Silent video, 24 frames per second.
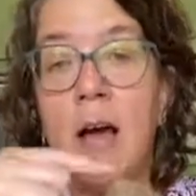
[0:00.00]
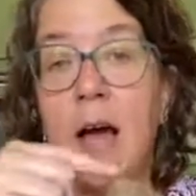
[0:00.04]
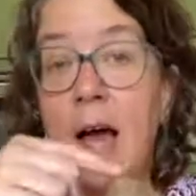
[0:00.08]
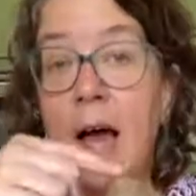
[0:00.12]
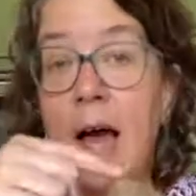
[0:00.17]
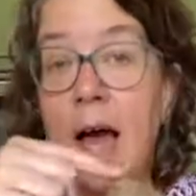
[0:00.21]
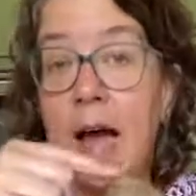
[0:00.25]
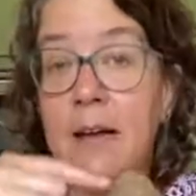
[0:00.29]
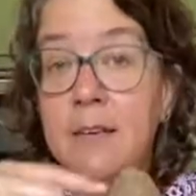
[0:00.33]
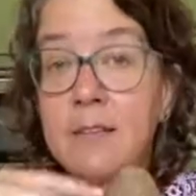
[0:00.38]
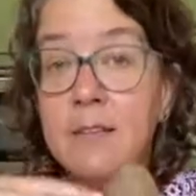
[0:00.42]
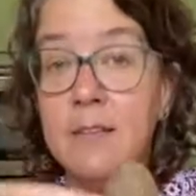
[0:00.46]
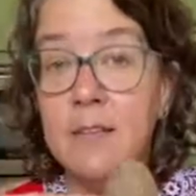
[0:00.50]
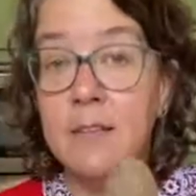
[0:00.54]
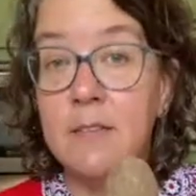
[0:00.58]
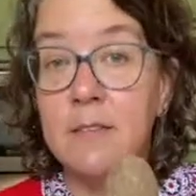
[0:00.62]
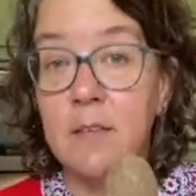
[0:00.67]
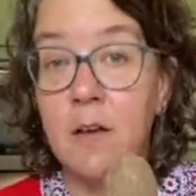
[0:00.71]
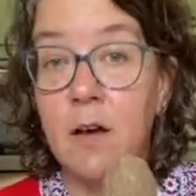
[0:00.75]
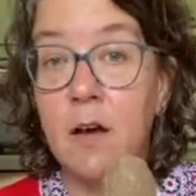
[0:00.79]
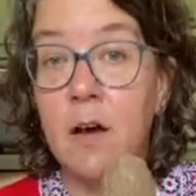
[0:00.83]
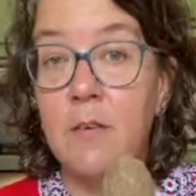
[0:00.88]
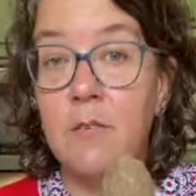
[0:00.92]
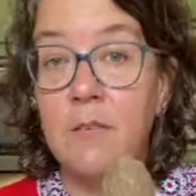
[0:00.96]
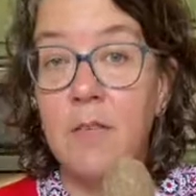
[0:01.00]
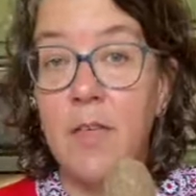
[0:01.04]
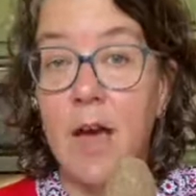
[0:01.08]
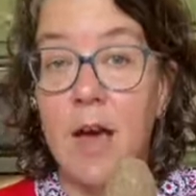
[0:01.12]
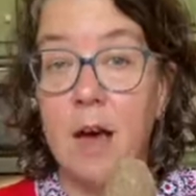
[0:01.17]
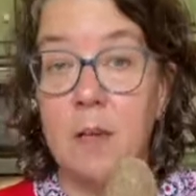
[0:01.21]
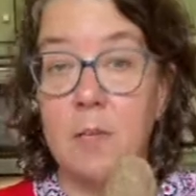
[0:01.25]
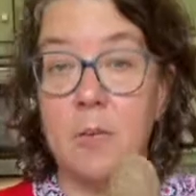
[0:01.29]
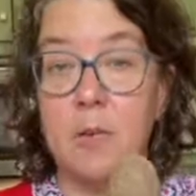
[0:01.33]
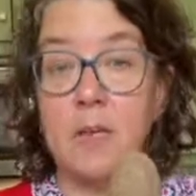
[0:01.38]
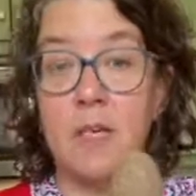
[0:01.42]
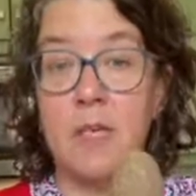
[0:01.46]
axes of
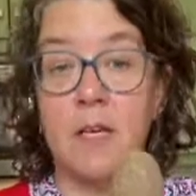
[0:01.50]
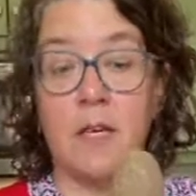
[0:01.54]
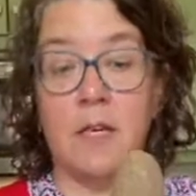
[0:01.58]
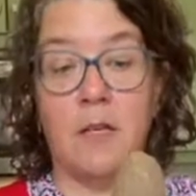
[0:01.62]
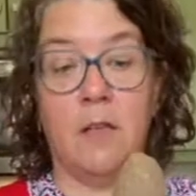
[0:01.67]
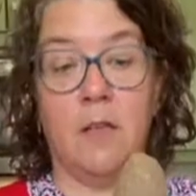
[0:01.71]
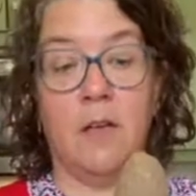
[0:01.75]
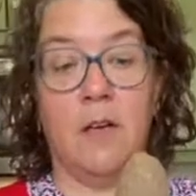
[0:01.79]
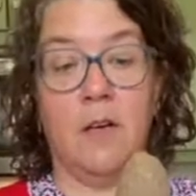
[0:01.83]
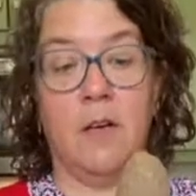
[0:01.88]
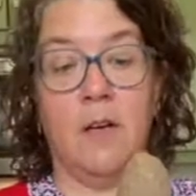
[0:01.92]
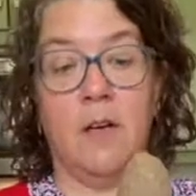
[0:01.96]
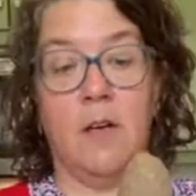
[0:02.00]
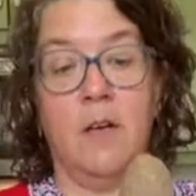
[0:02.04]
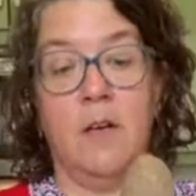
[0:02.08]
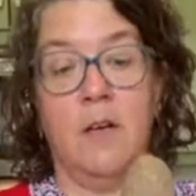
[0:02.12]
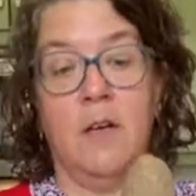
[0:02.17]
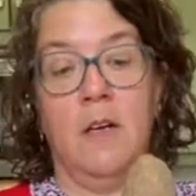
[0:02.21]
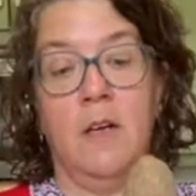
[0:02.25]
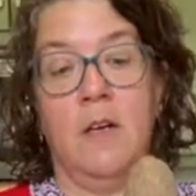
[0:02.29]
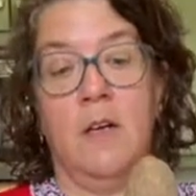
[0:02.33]
that particular